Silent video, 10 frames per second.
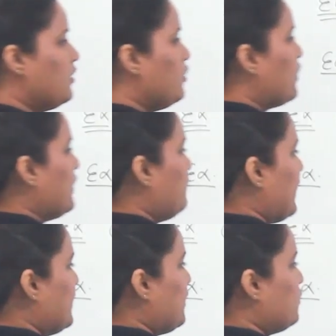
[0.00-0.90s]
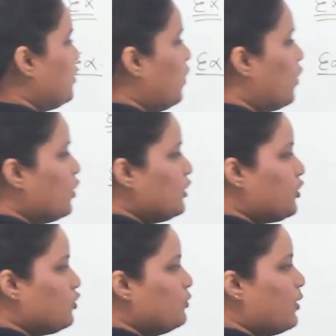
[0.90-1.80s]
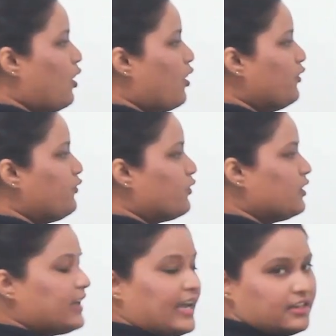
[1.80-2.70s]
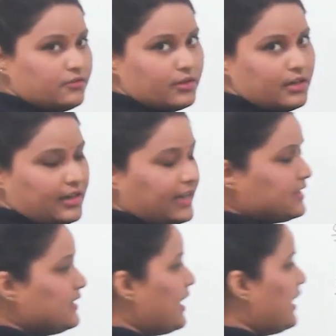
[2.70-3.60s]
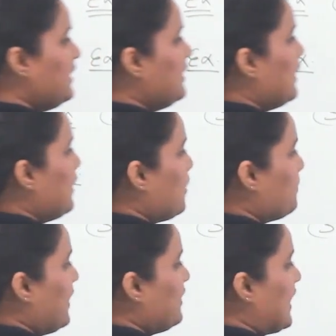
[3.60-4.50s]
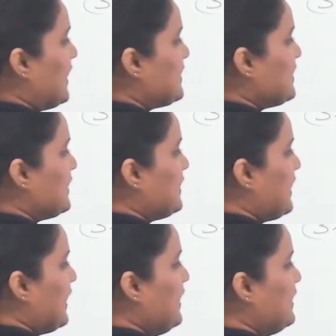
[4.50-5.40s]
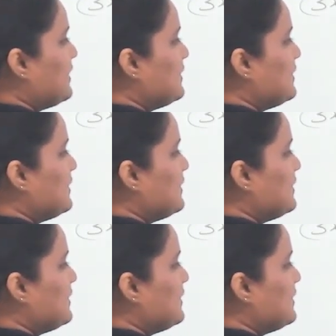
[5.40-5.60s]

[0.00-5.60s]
you can find out the whole cube of 999 by writing it like